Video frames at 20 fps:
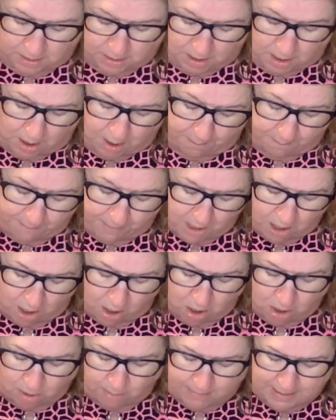A
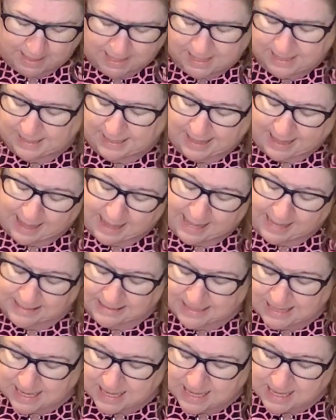moment like
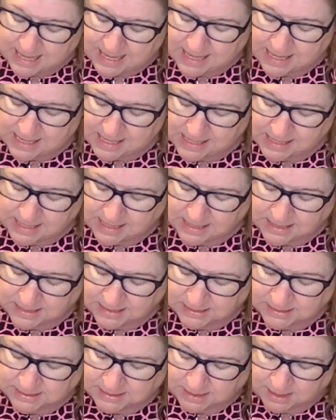
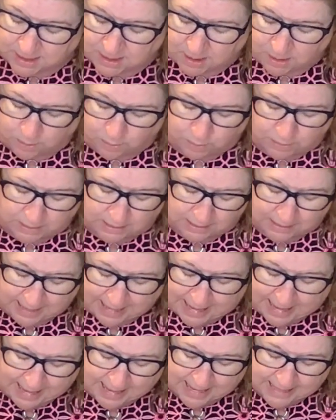this will
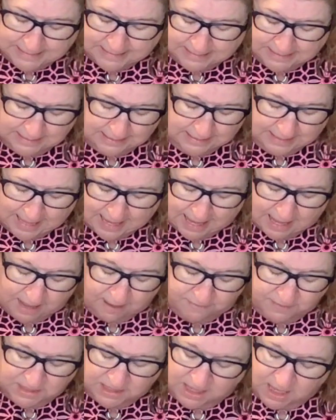last a
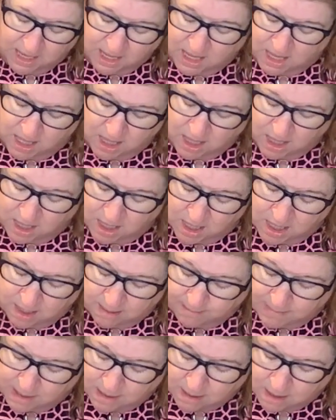lifetime.